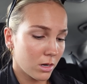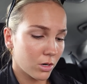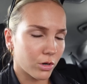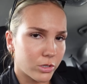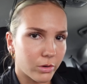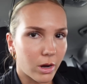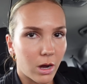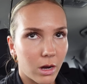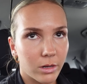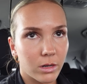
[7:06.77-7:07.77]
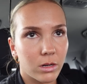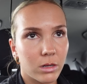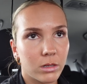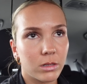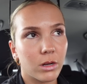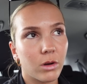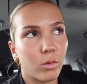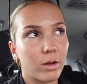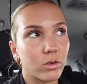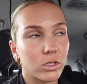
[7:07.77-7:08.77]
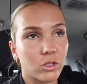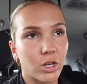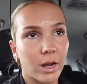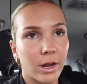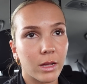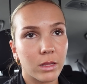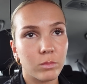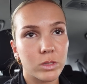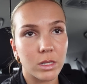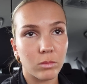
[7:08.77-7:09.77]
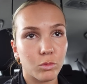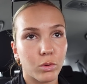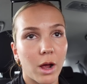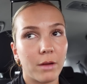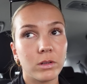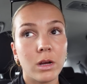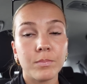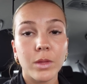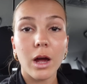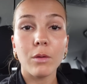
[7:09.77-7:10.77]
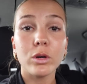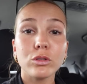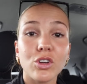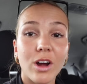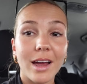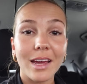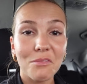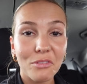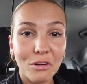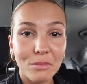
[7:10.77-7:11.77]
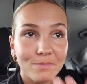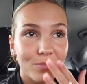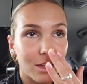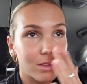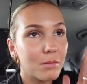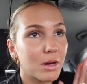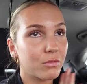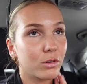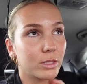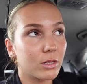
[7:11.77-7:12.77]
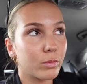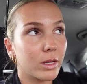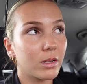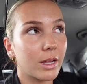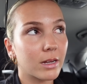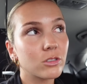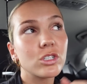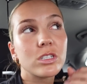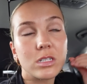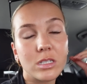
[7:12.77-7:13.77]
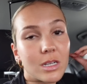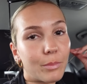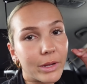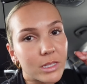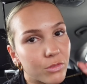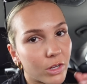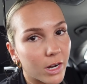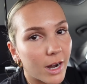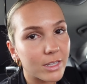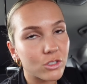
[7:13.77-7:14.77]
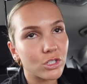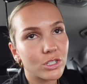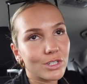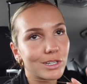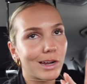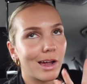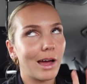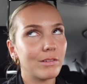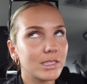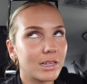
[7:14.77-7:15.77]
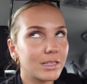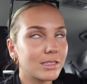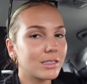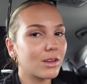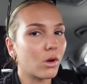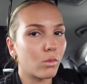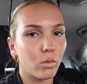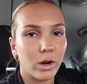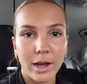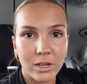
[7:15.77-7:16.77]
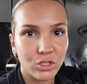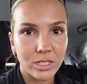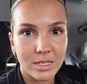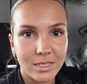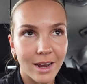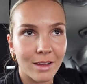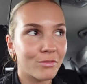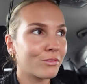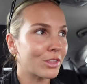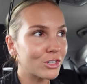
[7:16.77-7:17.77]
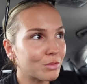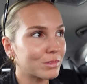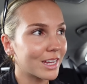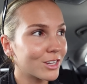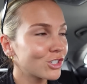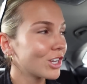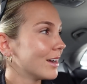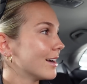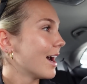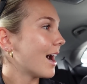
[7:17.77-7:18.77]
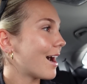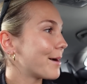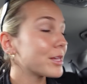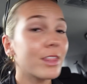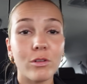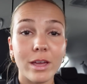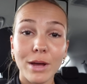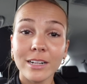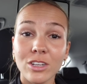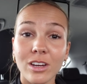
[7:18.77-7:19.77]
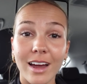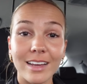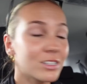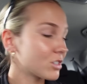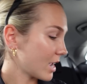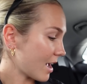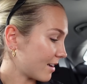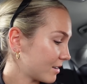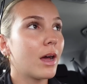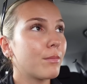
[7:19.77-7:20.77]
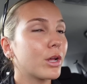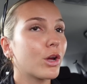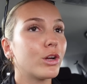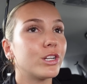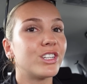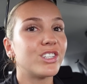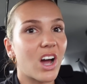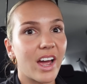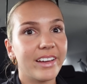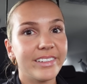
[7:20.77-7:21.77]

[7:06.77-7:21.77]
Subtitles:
go too hard. I don't know why I've got such a headache. I think I'm sleep deprived. I will try and film. I think I might film a little bit, like just snippets for you guys, just to have a suss on what I actually did today for the gym sesh. And then I'll get back to you guys. So yeah, I'm gonna go dye.